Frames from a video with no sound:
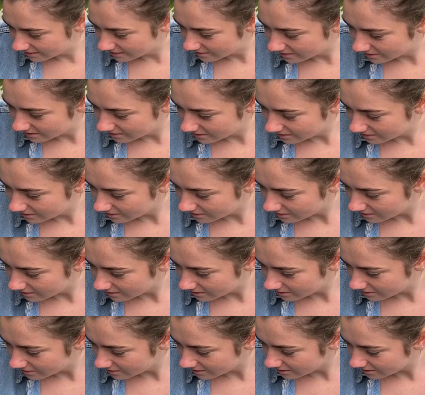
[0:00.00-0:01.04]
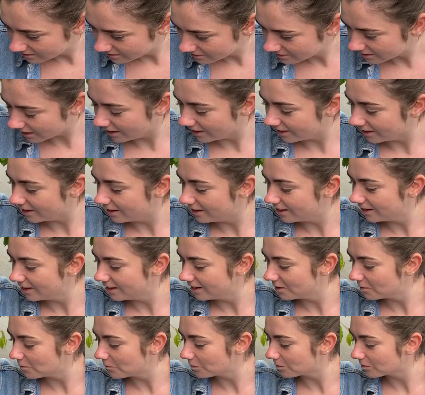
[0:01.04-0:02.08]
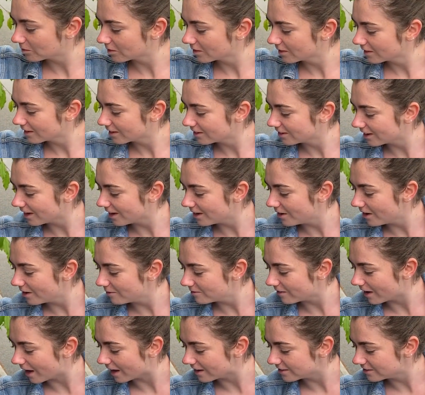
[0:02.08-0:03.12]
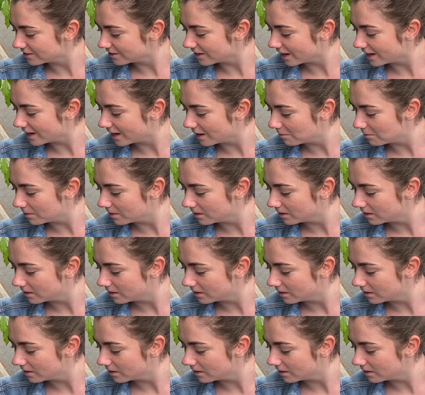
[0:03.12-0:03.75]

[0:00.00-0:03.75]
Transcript: at you learning all this kind of stuff, Jay. How adult I am.